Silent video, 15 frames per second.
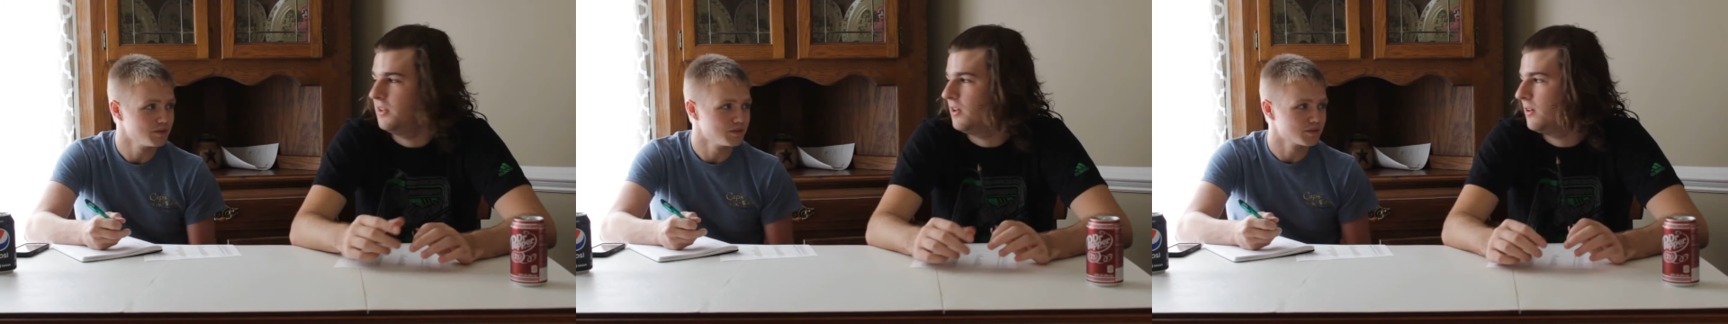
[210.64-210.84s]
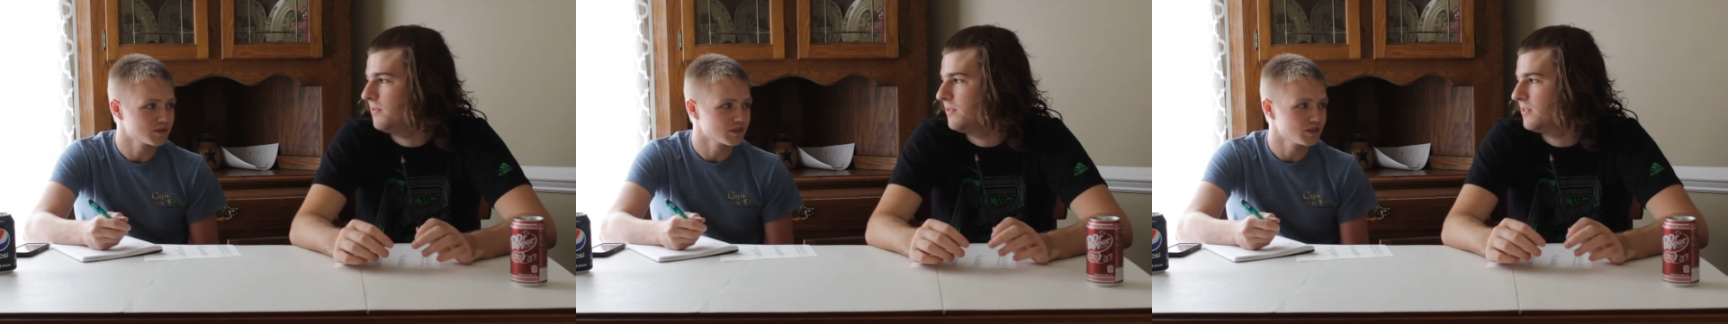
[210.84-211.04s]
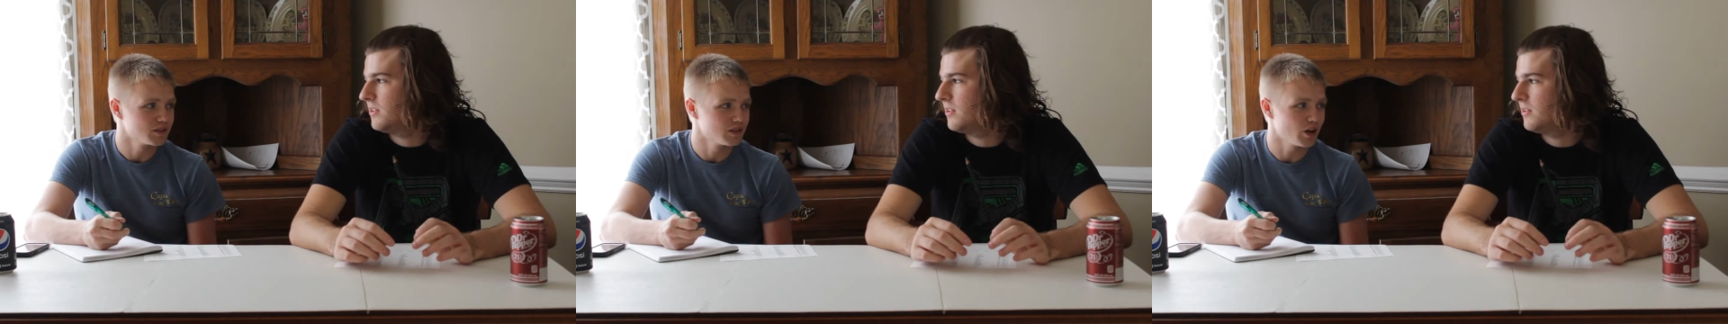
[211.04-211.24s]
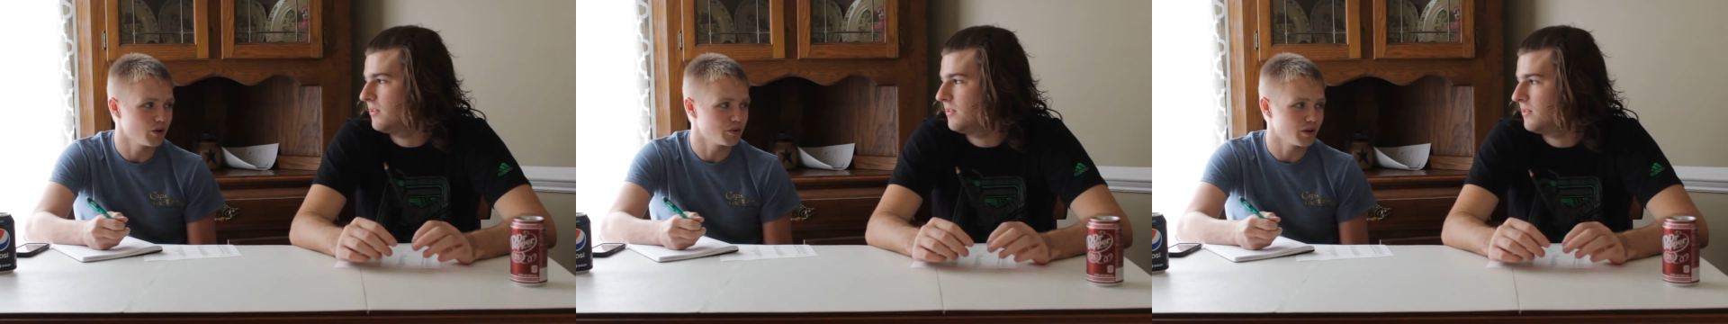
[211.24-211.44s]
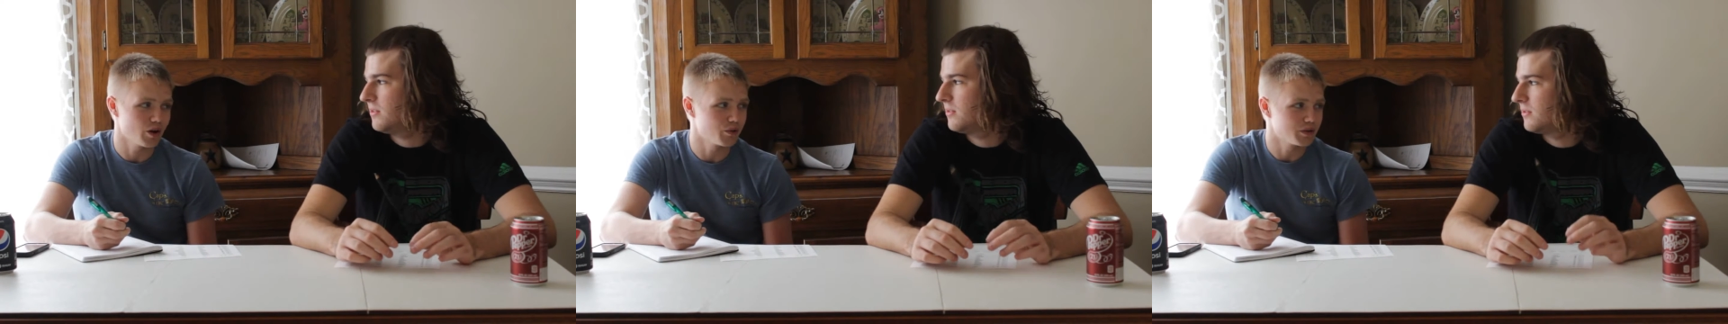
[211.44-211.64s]
Speaker 1: Dolphins. Though. No
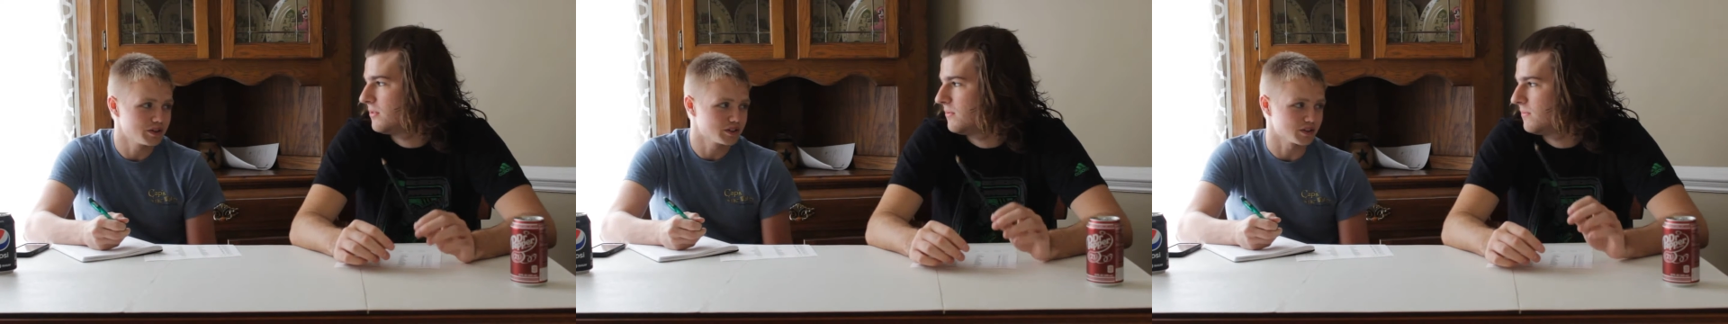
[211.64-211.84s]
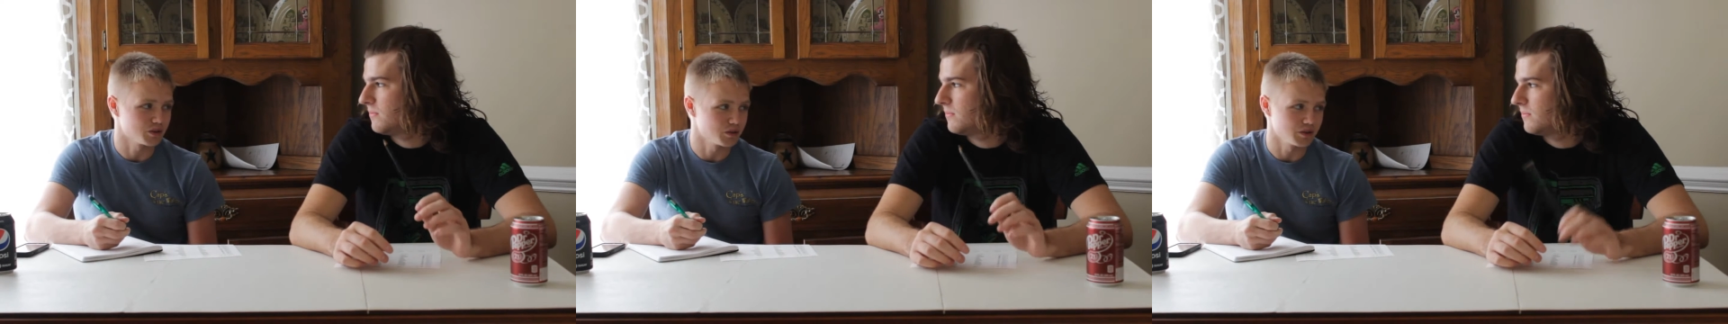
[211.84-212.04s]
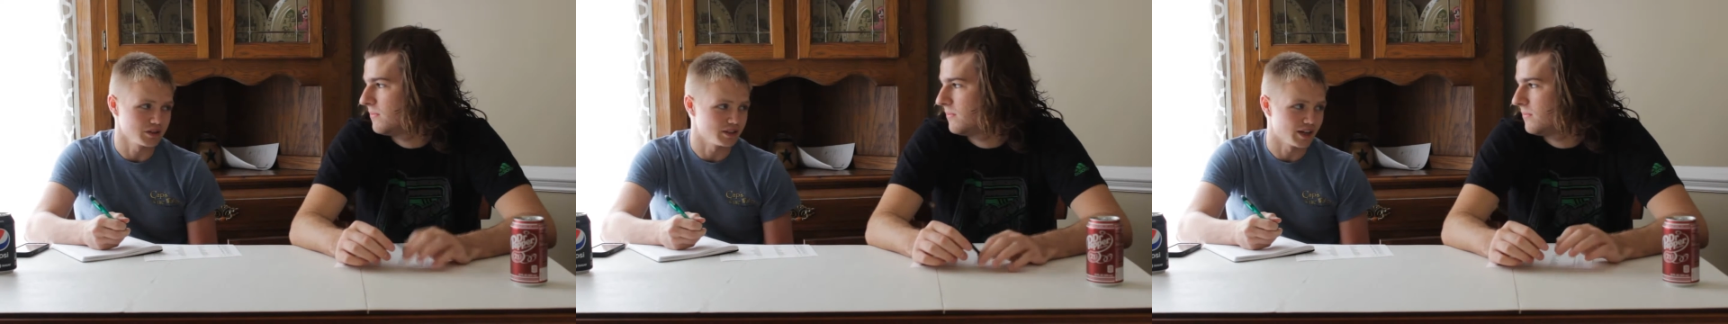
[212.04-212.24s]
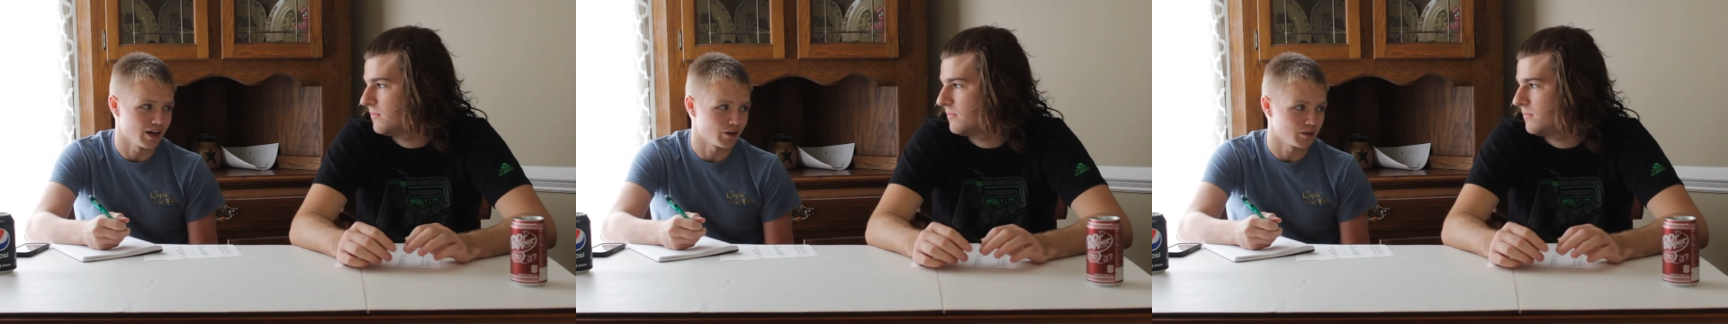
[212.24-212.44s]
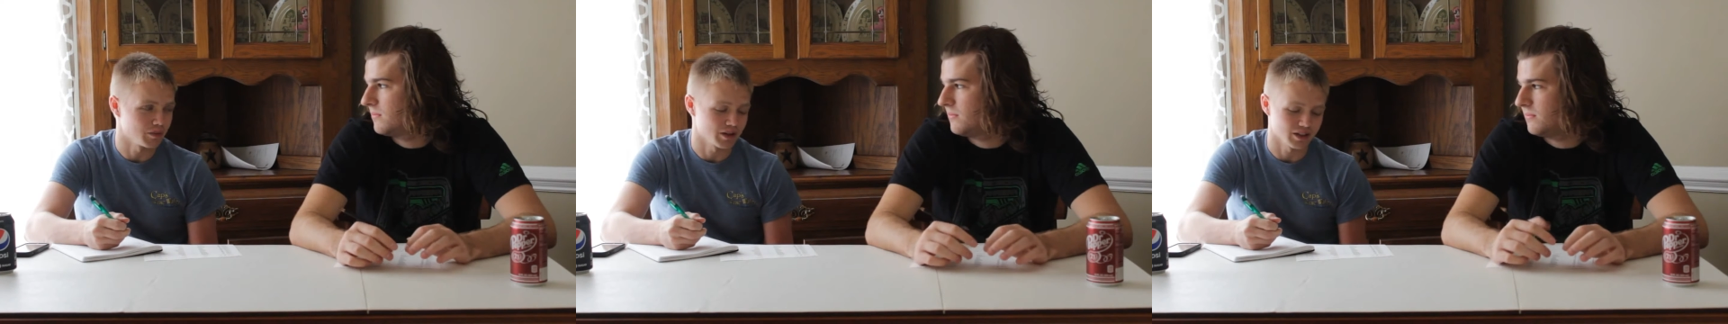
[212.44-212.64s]
no reason to really doubt
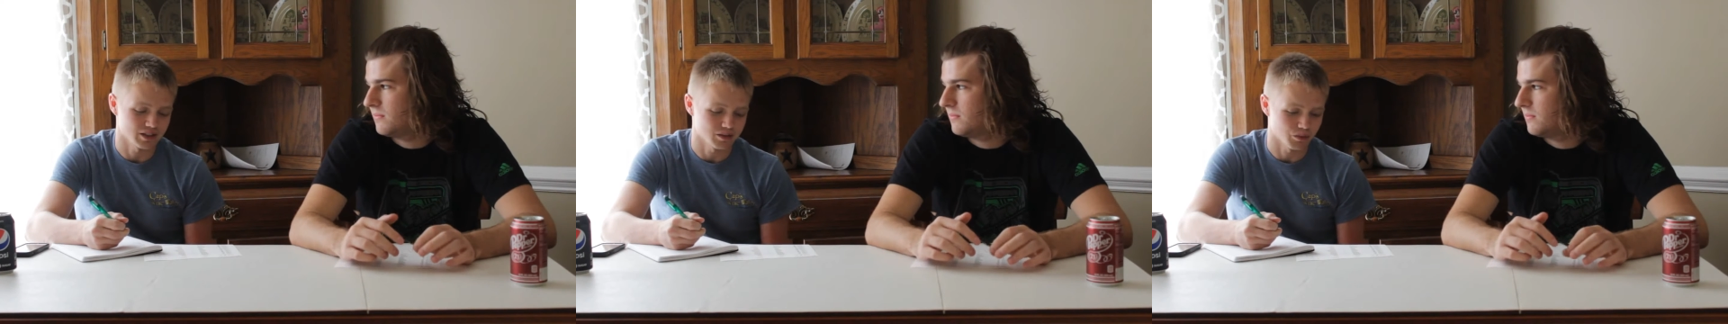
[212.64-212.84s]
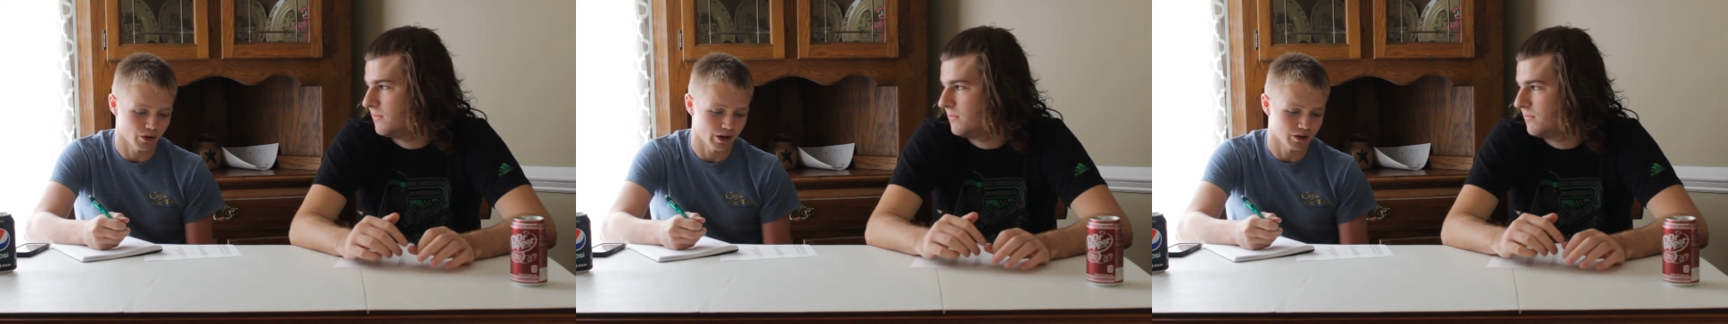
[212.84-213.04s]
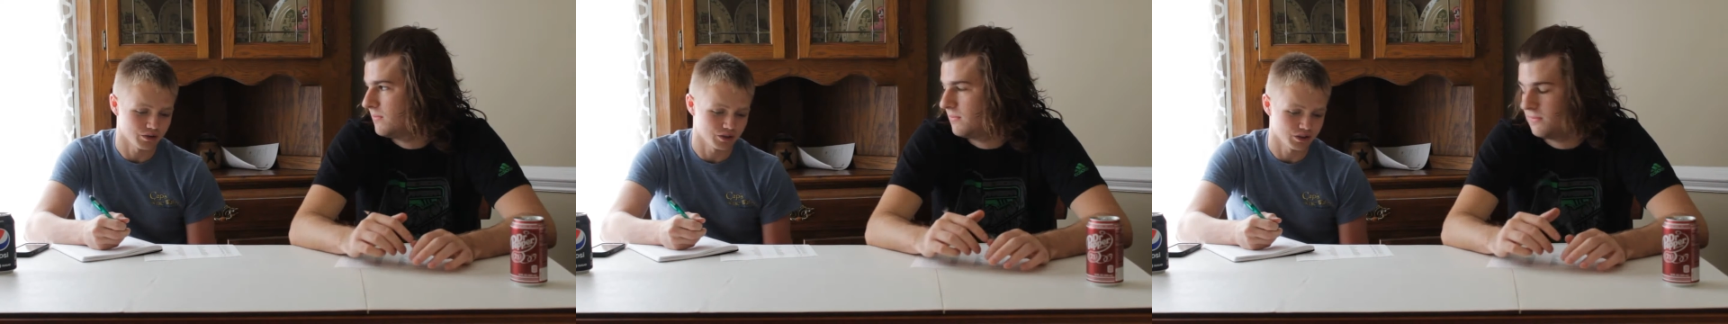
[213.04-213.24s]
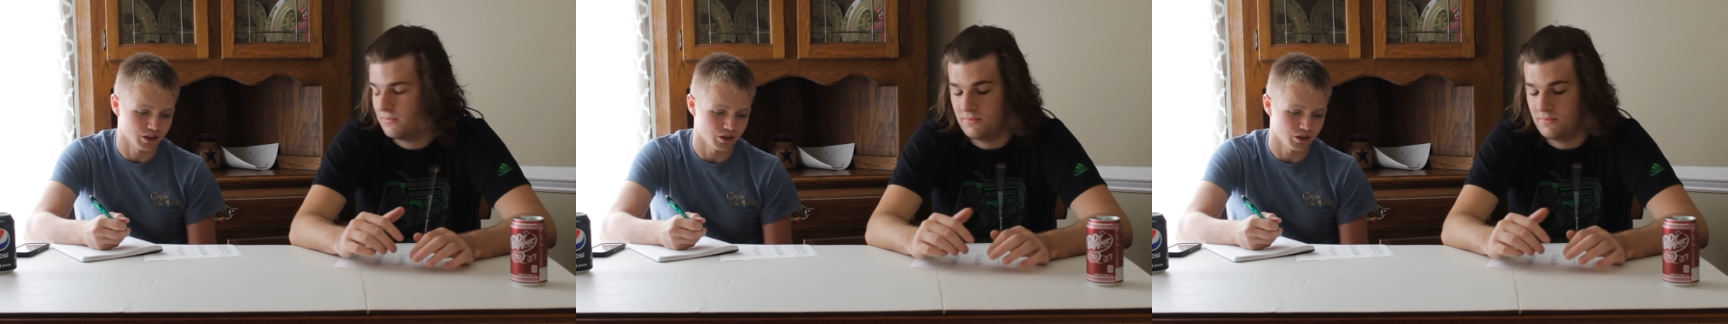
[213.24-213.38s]
him against the Browns, you